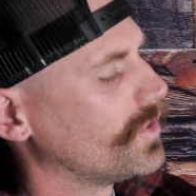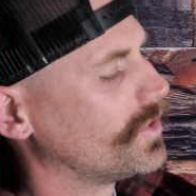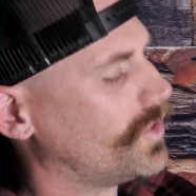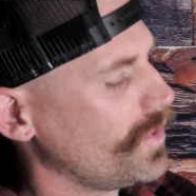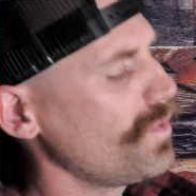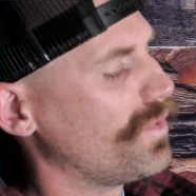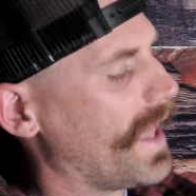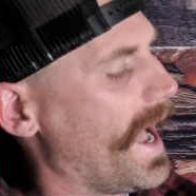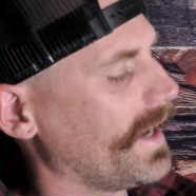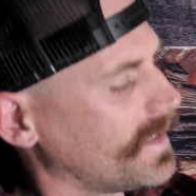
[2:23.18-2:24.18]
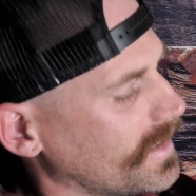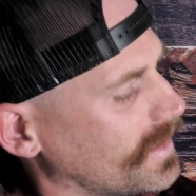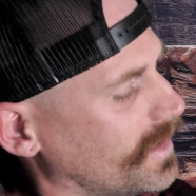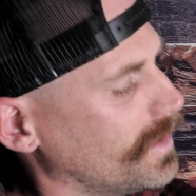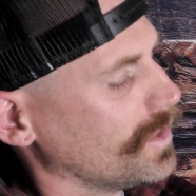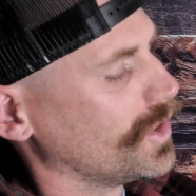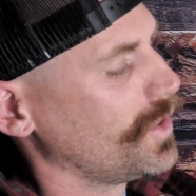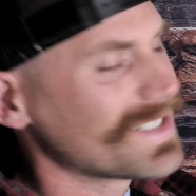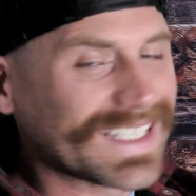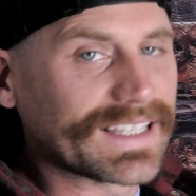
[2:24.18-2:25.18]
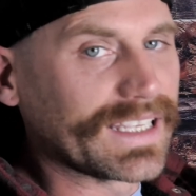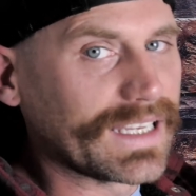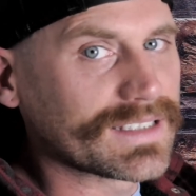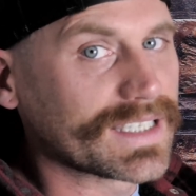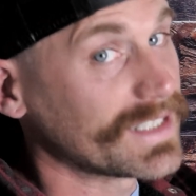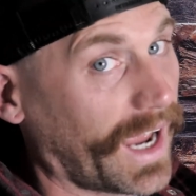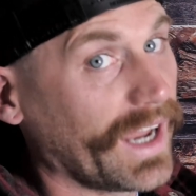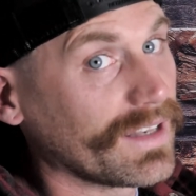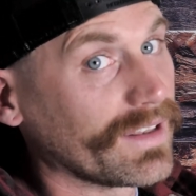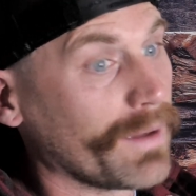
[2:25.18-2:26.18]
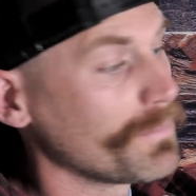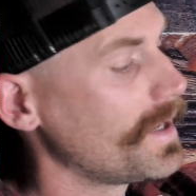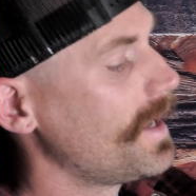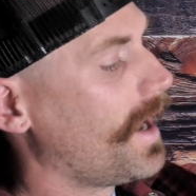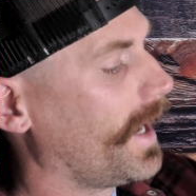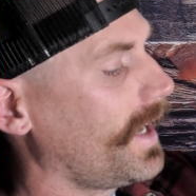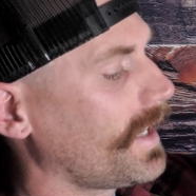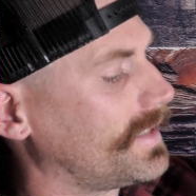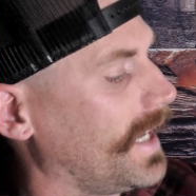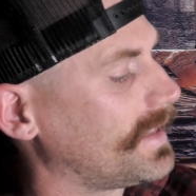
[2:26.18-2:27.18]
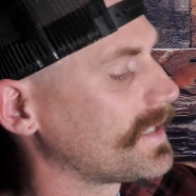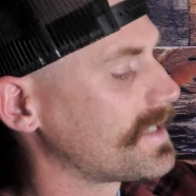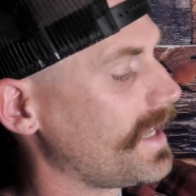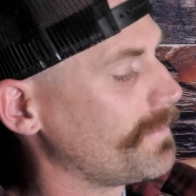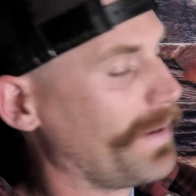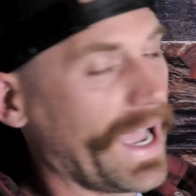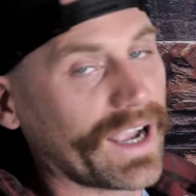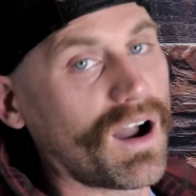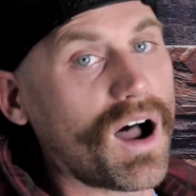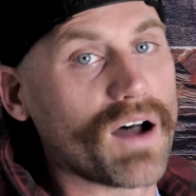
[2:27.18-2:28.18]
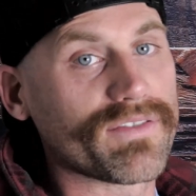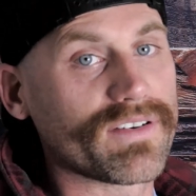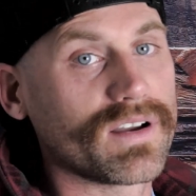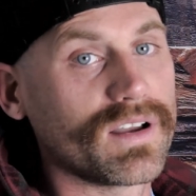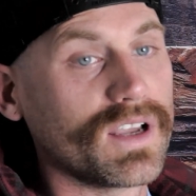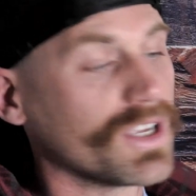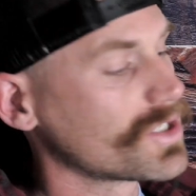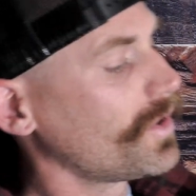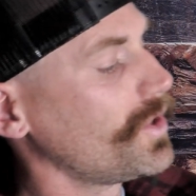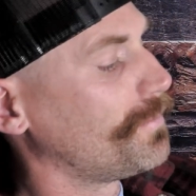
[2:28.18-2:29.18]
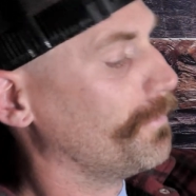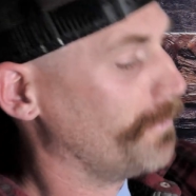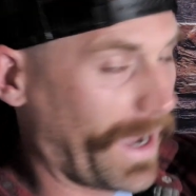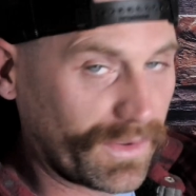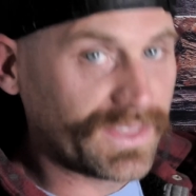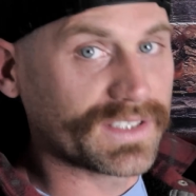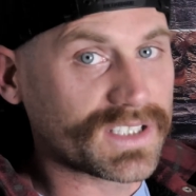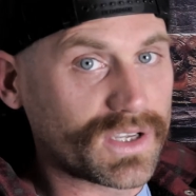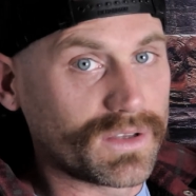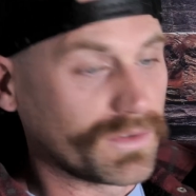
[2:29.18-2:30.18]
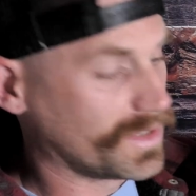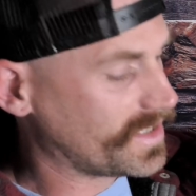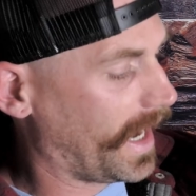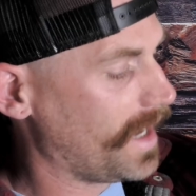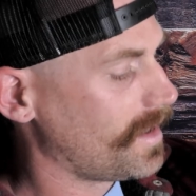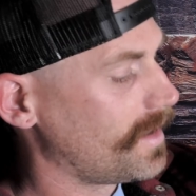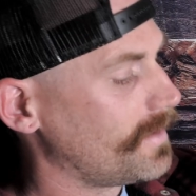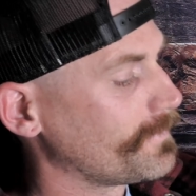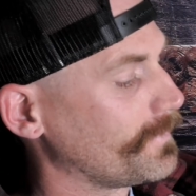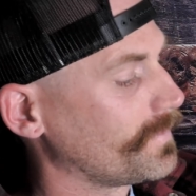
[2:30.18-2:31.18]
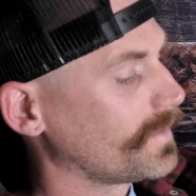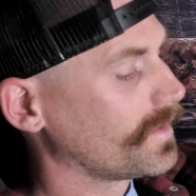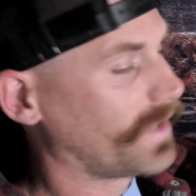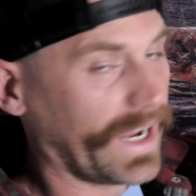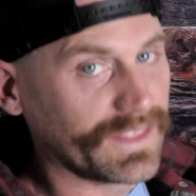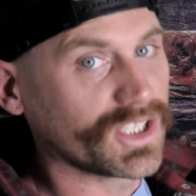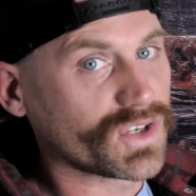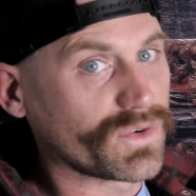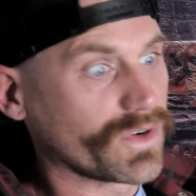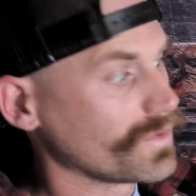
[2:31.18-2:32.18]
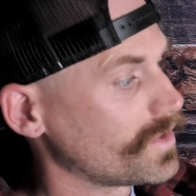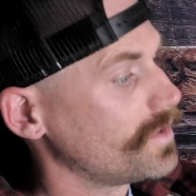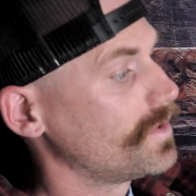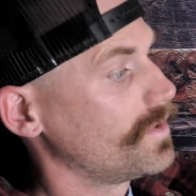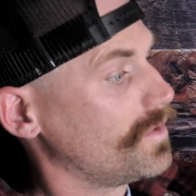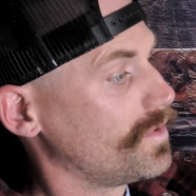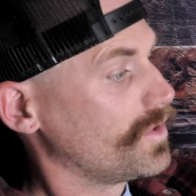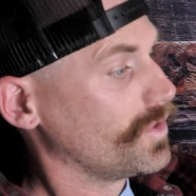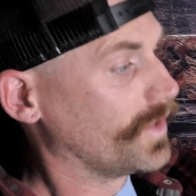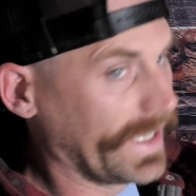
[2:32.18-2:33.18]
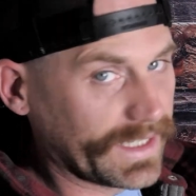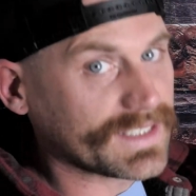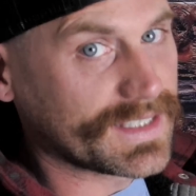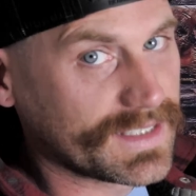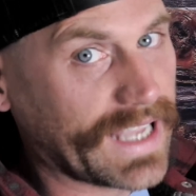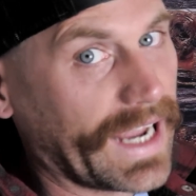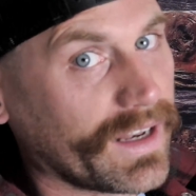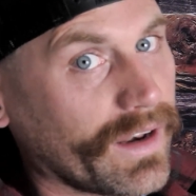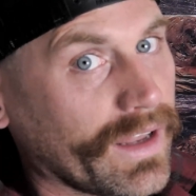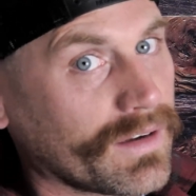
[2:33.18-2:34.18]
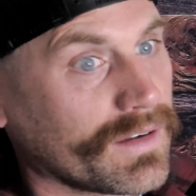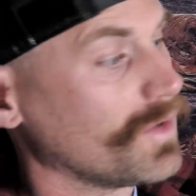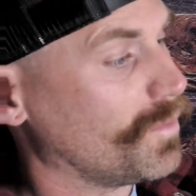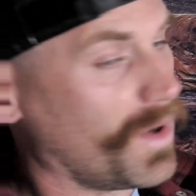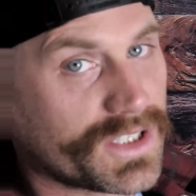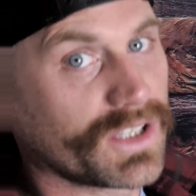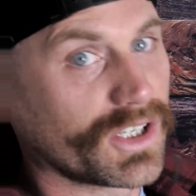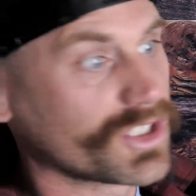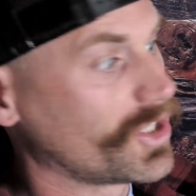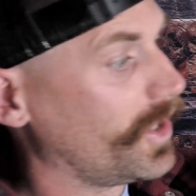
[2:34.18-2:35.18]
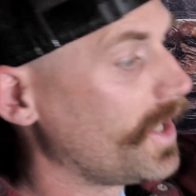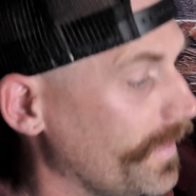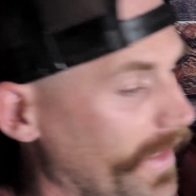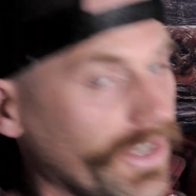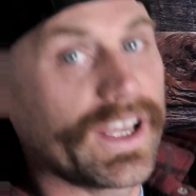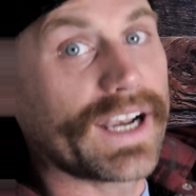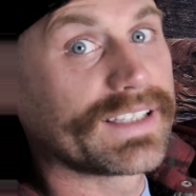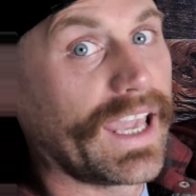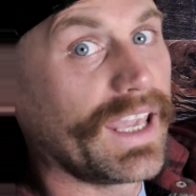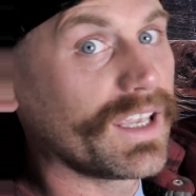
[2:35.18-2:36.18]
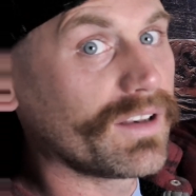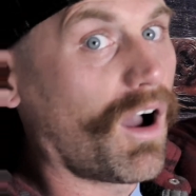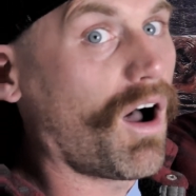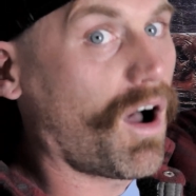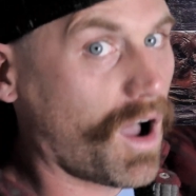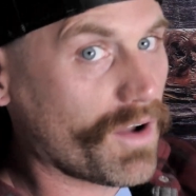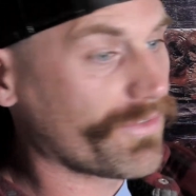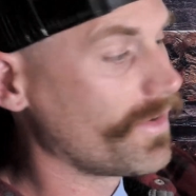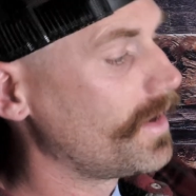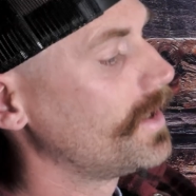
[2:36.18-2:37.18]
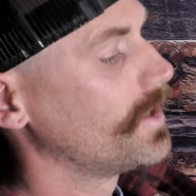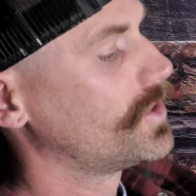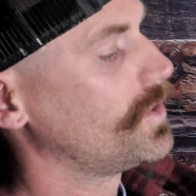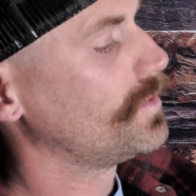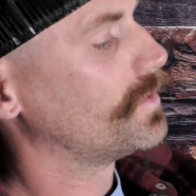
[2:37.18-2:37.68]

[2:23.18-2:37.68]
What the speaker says: do that, to loosen these, to tighten them, I got to take thing back off. So you mount this sight, tighten the screws, you get it sighted in. Once it looks good, then you got to take it off to